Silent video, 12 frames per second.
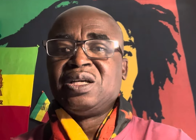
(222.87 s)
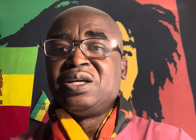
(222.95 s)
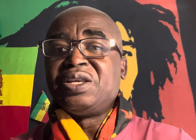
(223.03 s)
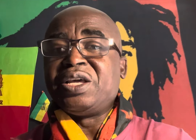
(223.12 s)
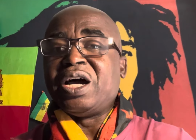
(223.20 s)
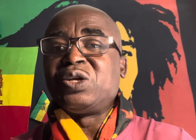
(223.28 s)

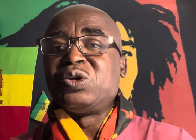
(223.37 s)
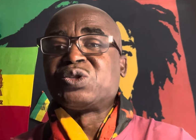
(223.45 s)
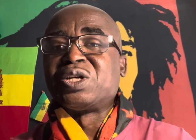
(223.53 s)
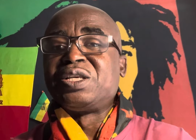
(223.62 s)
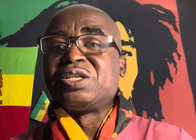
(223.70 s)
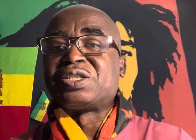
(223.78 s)
They are
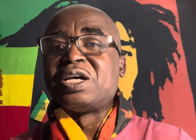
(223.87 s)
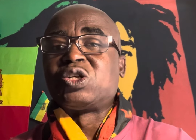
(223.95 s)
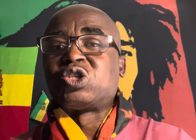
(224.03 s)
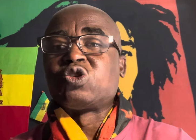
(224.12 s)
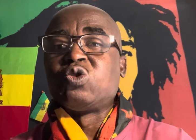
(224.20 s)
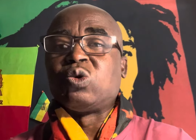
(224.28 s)
using the
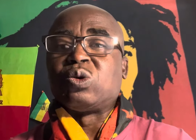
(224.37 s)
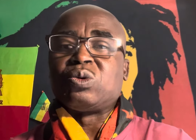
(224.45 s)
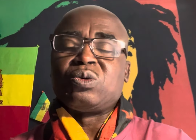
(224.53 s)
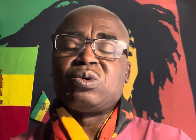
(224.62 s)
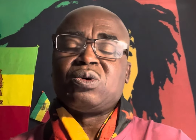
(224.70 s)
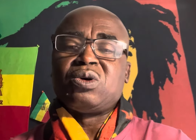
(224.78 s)
same tool
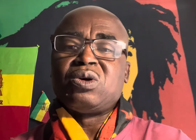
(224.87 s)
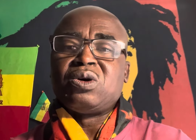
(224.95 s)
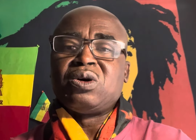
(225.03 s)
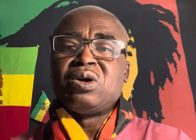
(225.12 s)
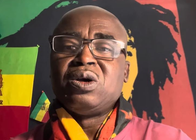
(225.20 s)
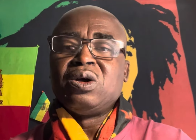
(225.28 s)

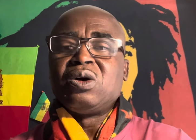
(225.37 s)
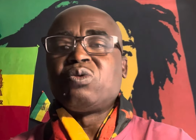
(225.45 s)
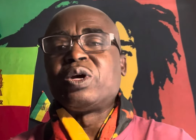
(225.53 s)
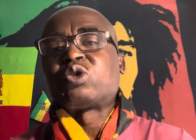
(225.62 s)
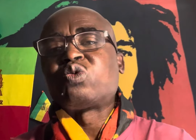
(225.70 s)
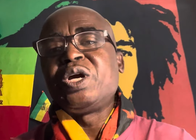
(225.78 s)

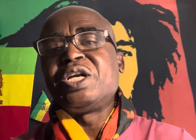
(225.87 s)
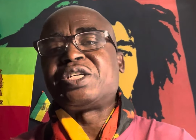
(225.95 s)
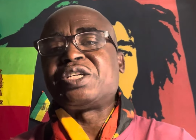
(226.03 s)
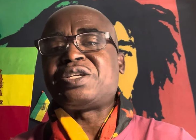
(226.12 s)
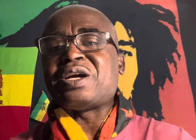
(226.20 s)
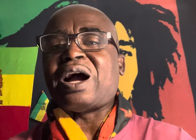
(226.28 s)
with which
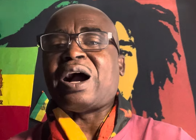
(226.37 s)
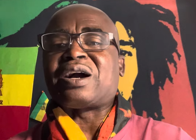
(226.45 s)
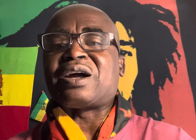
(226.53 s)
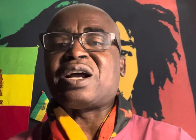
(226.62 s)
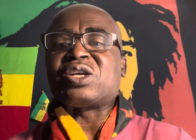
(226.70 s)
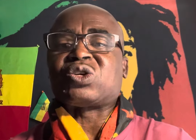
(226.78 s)
the
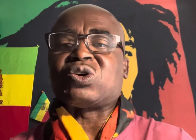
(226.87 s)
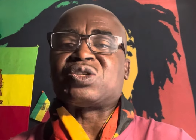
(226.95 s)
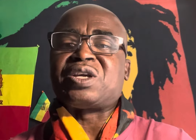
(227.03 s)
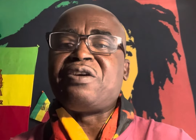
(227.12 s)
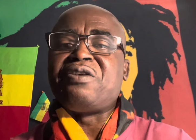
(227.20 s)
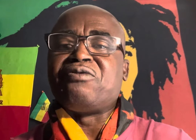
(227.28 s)
aggressors,
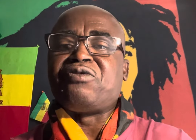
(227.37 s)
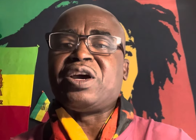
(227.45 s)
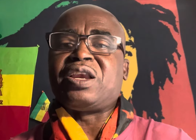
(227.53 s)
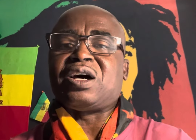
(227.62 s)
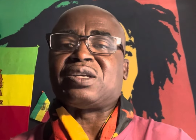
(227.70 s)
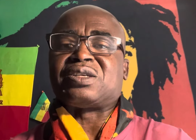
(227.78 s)
the
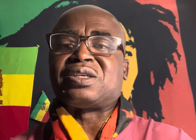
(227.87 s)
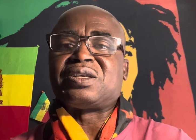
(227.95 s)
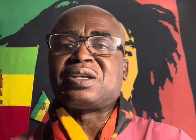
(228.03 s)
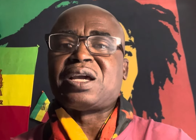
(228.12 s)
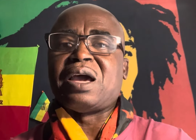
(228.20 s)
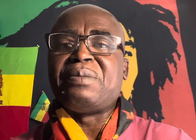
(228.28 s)
invaders,
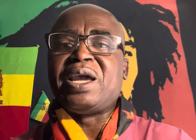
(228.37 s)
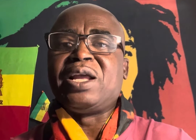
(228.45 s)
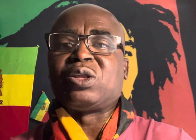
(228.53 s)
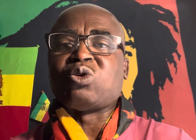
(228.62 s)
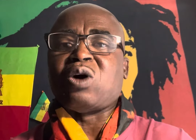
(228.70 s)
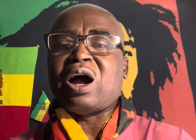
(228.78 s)
came
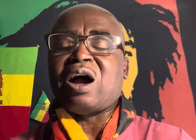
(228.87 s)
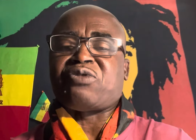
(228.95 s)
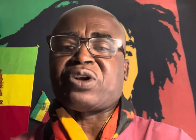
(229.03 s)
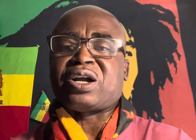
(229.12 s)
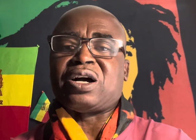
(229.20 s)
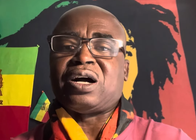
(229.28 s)
into
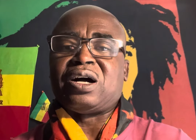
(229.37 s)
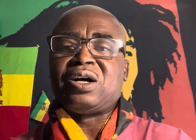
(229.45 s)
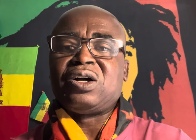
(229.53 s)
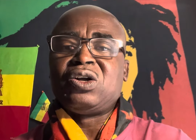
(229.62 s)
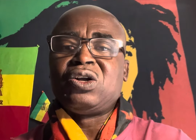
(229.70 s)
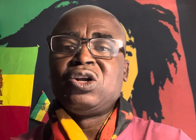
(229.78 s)
Africa
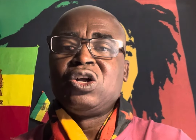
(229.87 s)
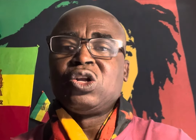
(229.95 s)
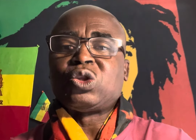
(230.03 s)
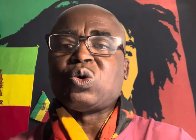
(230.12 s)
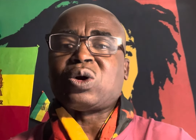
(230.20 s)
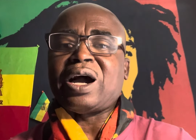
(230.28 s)

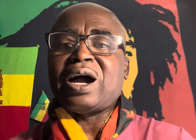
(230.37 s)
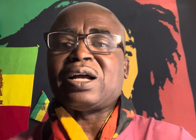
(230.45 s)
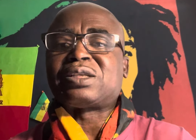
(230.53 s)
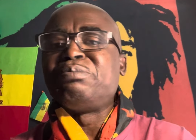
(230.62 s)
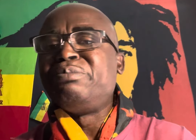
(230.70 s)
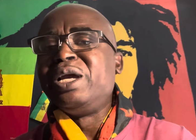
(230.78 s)
to
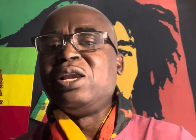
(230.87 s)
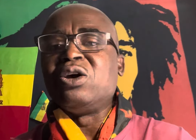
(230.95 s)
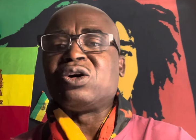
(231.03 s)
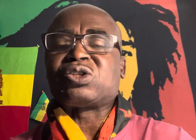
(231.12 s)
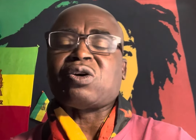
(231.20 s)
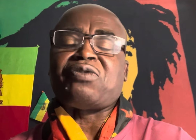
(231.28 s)
cut
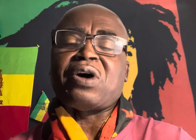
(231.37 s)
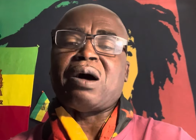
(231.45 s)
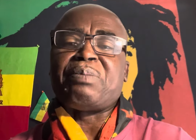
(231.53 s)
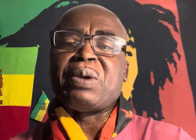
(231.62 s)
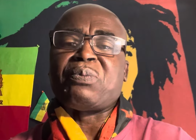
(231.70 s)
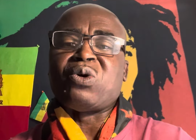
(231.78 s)
millions of
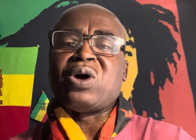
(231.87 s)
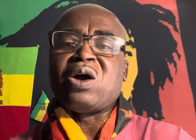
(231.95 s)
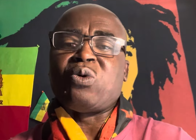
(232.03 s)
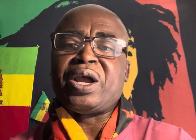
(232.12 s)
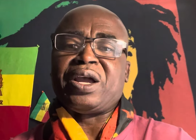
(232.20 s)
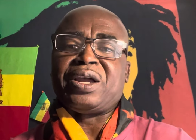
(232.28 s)
our people
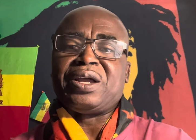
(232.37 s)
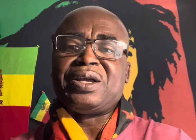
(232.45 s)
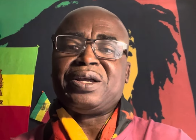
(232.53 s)
away.